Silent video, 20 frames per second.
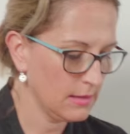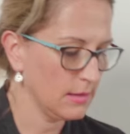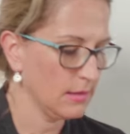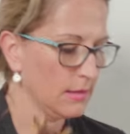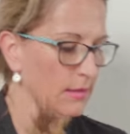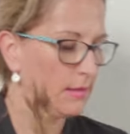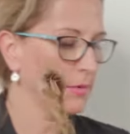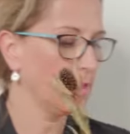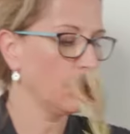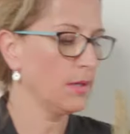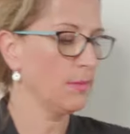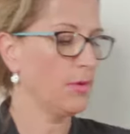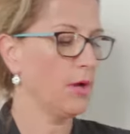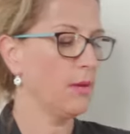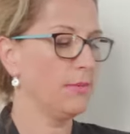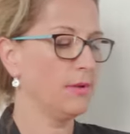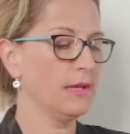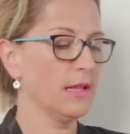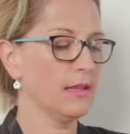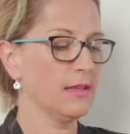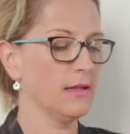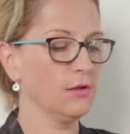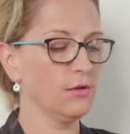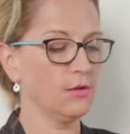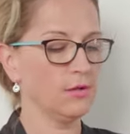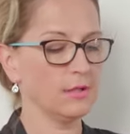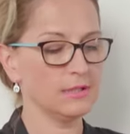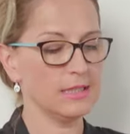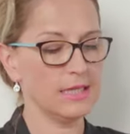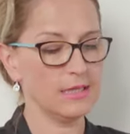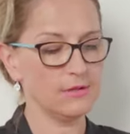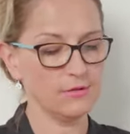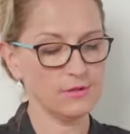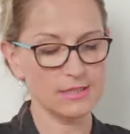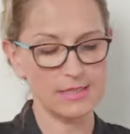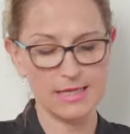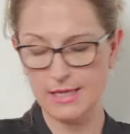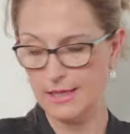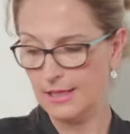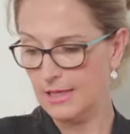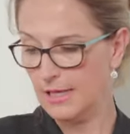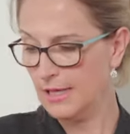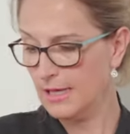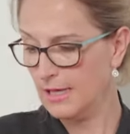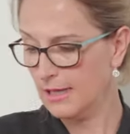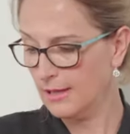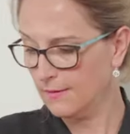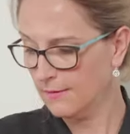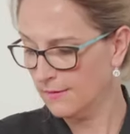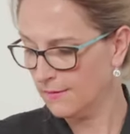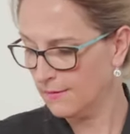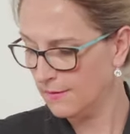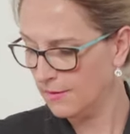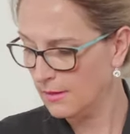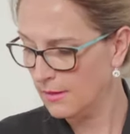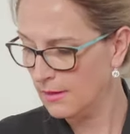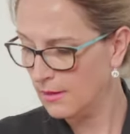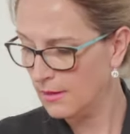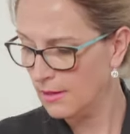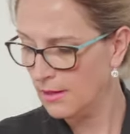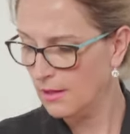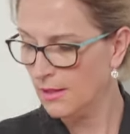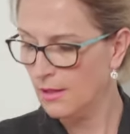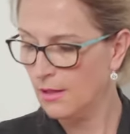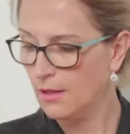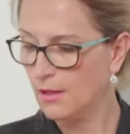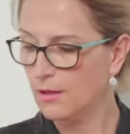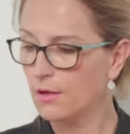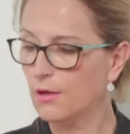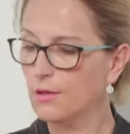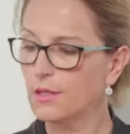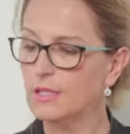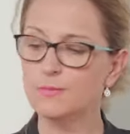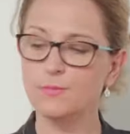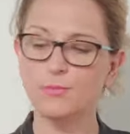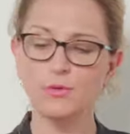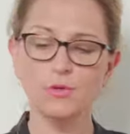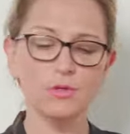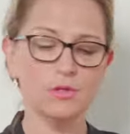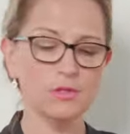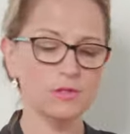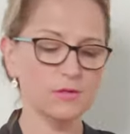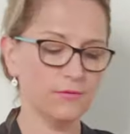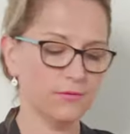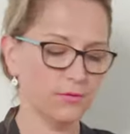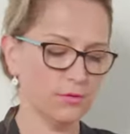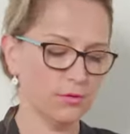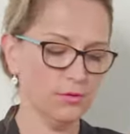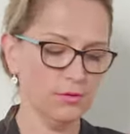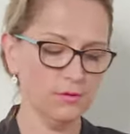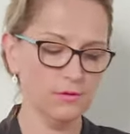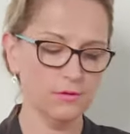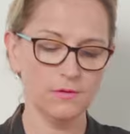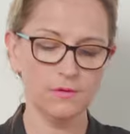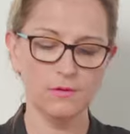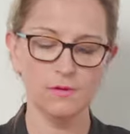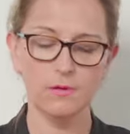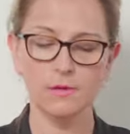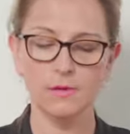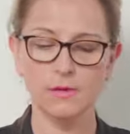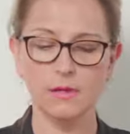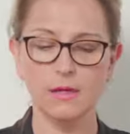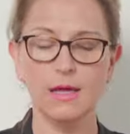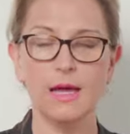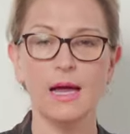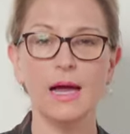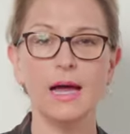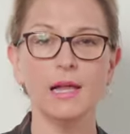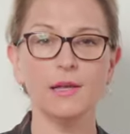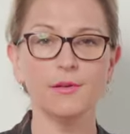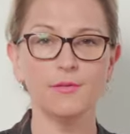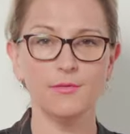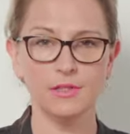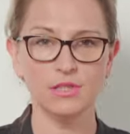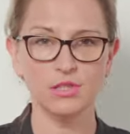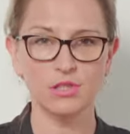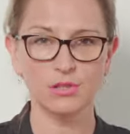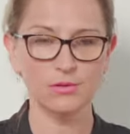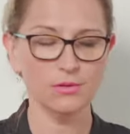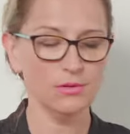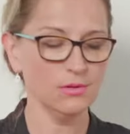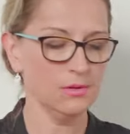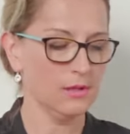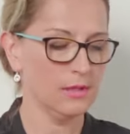I'm going to pop another Leucadendron down here. I've got this beautiful artificial